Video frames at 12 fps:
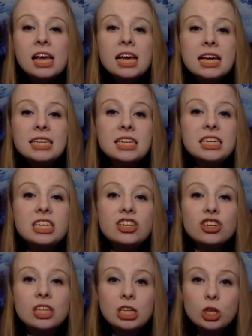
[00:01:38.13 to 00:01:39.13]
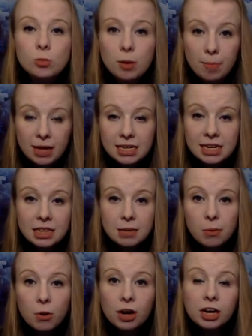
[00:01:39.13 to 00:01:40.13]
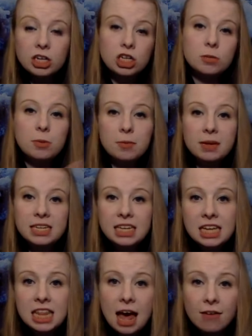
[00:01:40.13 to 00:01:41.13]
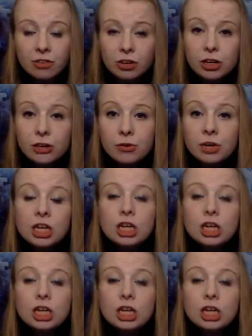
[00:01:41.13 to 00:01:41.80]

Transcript: Is this a teacher that's super busy in the morning or super busy in the afternoon?